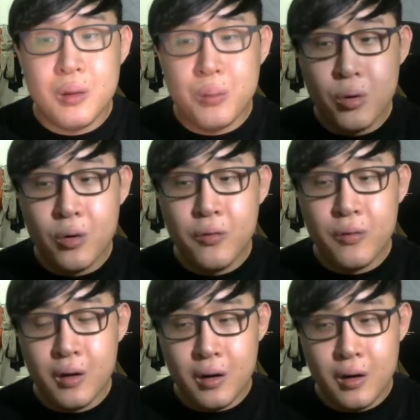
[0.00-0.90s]
both
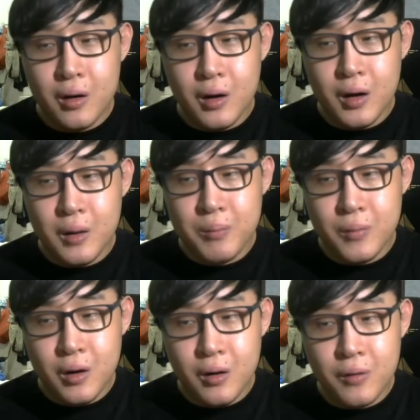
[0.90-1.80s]

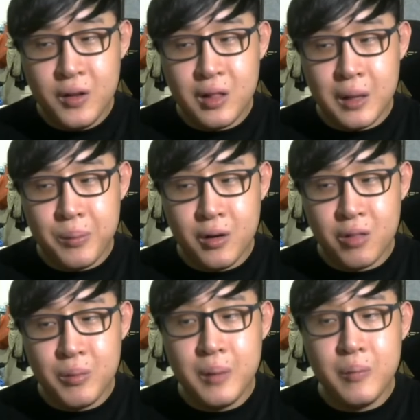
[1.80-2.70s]
of these
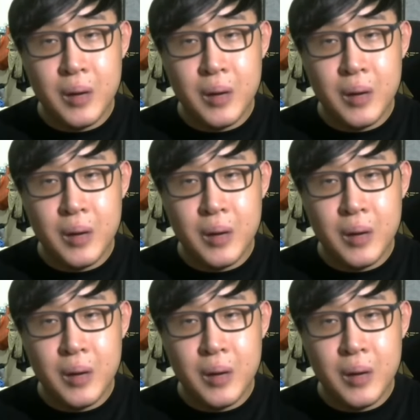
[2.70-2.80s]
supports may